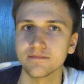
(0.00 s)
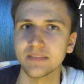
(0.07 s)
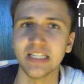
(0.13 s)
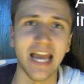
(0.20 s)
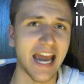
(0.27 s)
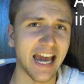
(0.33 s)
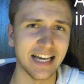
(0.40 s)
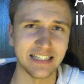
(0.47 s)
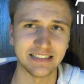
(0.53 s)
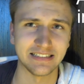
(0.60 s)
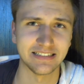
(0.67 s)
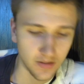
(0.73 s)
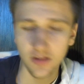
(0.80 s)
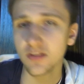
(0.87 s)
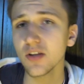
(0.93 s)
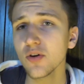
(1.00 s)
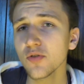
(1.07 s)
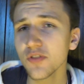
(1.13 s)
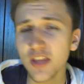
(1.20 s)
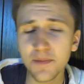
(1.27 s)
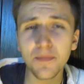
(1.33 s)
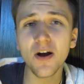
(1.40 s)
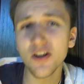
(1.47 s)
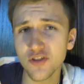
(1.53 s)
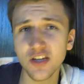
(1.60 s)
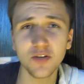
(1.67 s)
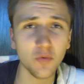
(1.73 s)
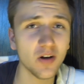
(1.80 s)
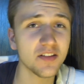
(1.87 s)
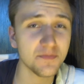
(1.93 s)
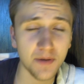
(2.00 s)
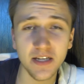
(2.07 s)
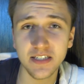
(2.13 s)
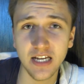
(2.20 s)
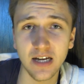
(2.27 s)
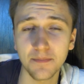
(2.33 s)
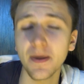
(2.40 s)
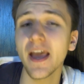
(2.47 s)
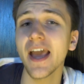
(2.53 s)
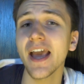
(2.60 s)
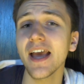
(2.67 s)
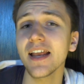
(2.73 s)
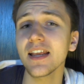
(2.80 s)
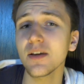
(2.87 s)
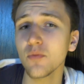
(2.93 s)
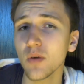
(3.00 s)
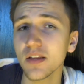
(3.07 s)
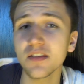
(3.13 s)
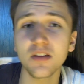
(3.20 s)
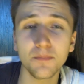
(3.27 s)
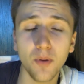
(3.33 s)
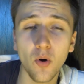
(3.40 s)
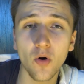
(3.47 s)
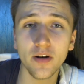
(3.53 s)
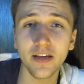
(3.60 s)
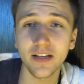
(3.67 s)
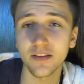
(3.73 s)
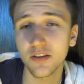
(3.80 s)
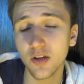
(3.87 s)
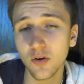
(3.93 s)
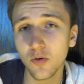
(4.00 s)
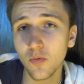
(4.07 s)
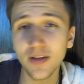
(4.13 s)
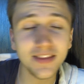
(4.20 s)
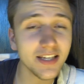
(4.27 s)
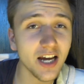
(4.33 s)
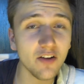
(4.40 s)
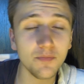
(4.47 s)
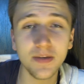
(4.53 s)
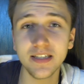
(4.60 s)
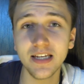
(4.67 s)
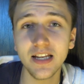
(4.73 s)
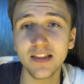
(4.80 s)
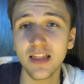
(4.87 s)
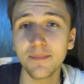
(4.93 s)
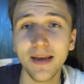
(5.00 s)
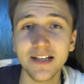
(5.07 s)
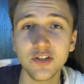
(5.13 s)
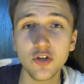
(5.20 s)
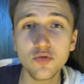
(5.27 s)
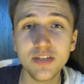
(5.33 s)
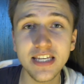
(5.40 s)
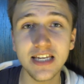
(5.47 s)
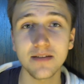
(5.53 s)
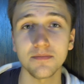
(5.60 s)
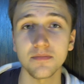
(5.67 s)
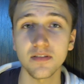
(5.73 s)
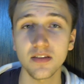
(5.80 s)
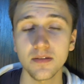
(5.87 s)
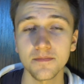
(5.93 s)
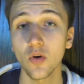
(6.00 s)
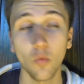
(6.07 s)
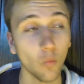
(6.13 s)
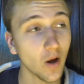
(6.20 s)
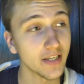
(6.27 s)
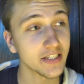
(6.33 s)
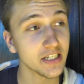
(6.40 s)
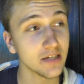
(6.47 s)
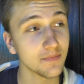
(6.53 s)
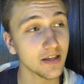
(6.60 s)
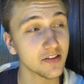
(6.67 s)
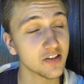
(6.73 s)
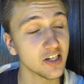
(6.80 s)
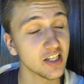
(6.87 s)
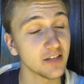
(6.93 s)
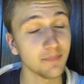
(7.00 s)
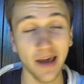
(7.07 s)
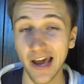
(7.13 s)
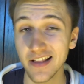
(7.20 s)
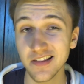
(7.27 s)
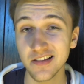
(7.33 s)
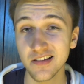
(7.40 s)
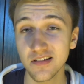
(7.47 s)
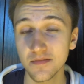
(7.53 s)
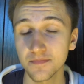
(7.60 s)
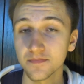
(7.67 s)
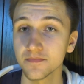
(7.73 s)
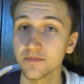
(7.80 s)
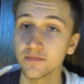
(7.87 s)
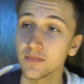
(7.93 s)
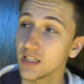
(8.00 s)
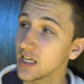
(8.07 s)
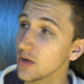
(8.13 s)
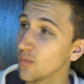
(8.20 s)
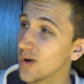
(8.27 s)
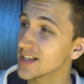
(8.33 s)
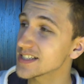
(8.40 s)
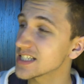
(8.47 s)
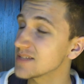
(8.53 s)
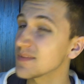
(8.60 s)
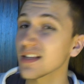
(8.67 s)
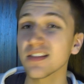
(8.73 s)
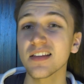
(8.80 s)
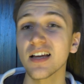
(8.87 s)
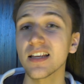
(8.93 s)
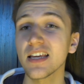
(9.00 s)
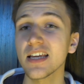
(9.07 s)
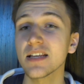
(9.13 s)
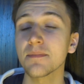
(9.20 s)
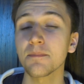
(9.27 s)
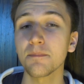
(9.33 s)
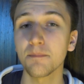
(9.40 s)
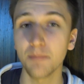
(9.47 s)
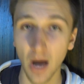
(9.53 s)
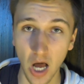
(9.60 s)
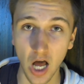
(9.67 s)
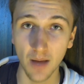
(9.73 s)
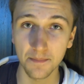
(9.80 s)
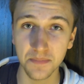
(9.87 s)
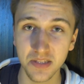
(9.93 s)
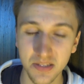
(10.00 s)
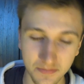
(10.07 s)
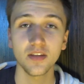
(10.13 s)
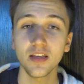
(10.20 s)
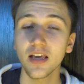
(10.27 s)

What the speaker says: Yeah. So, the project was picked up, and it was supported. So, what the government did is they made two teams. One team that studied bats, and one team that studied bombs.